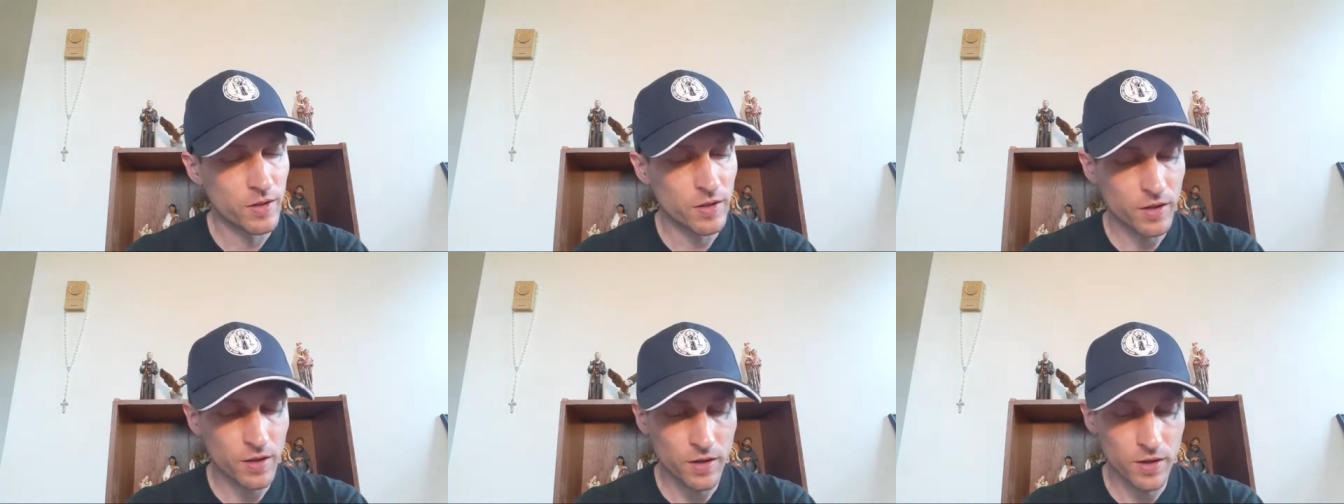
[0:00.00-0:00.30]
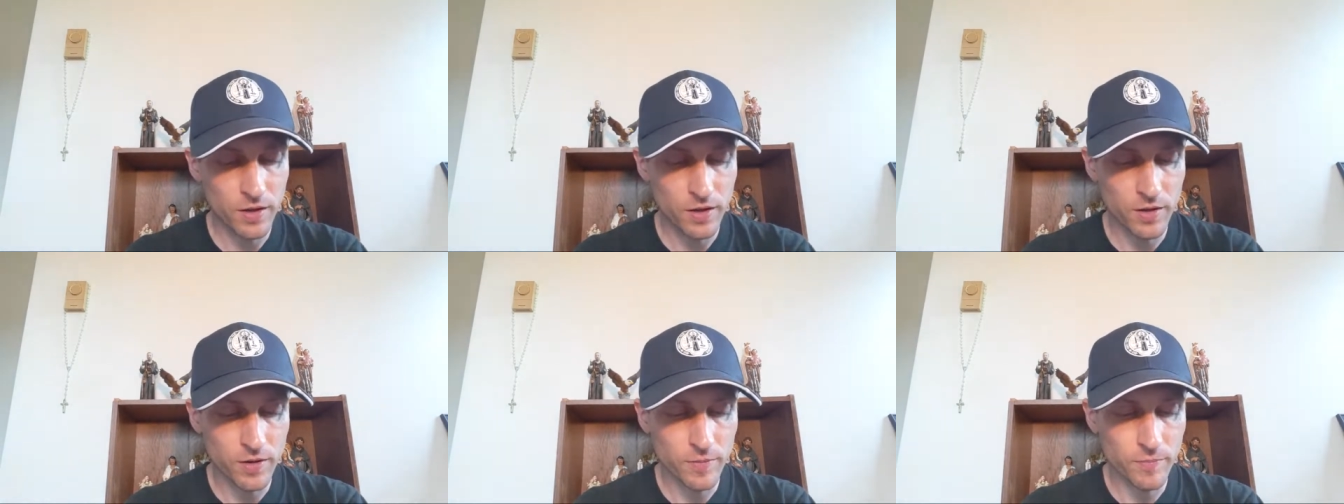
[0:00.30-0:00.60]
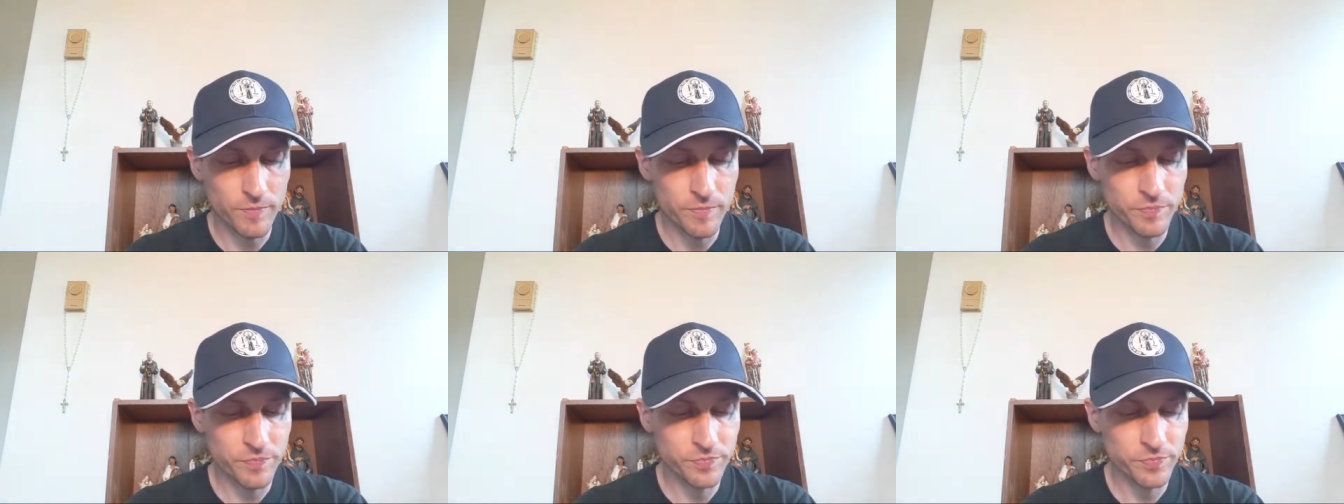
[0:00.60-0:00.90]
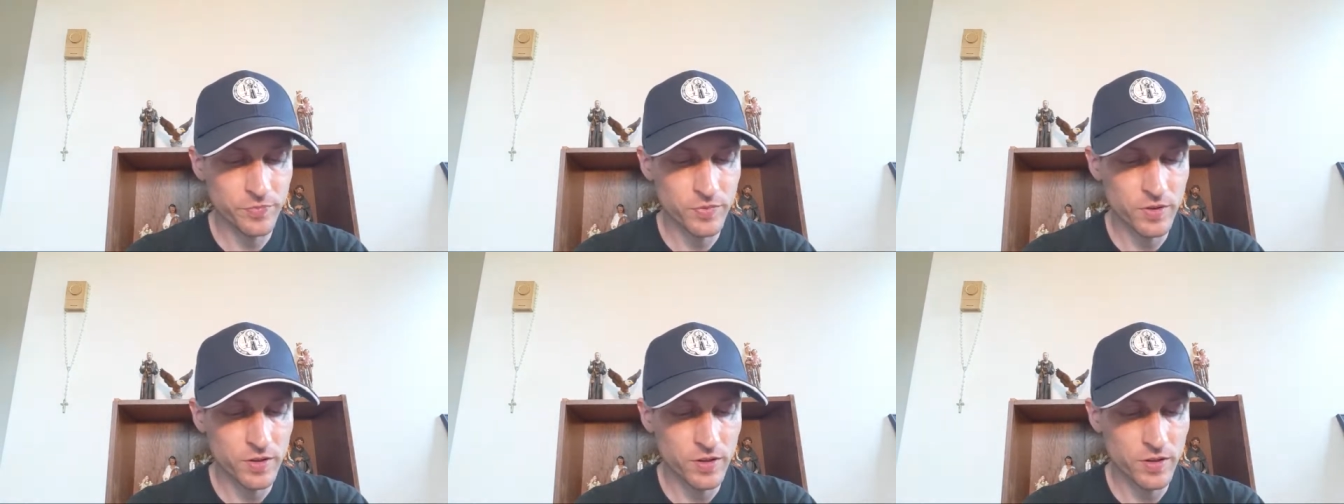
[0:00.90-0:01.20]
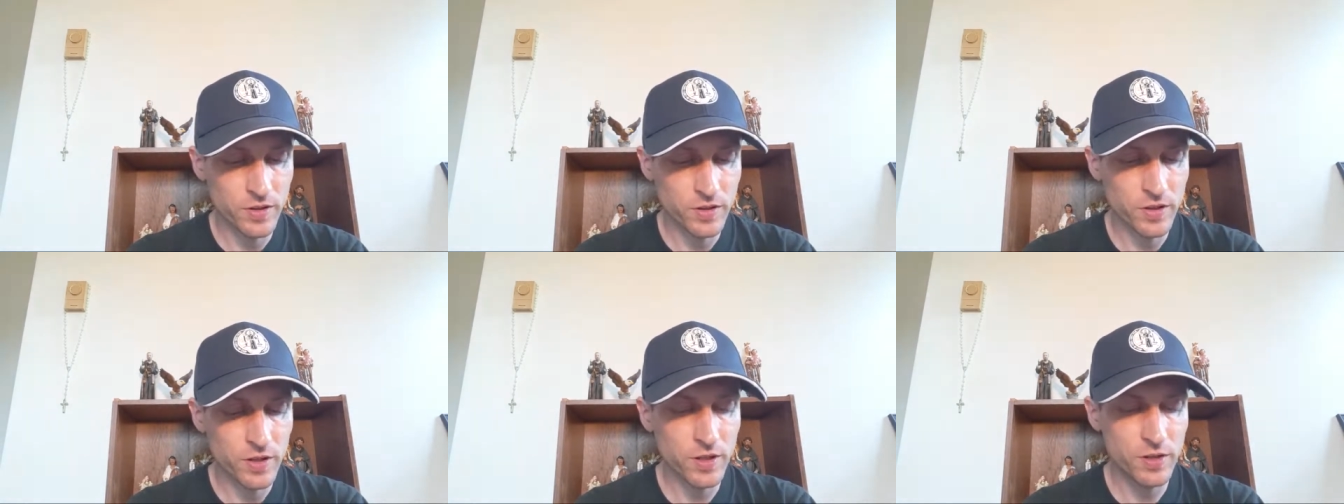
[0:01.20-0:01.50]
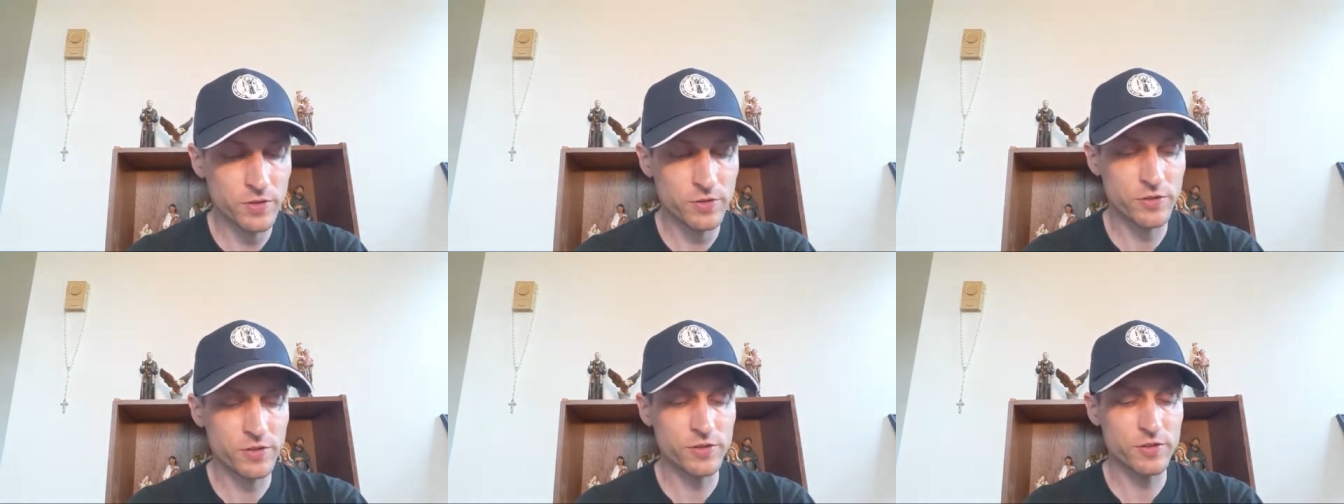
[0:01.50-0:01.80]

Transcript: Um, he is the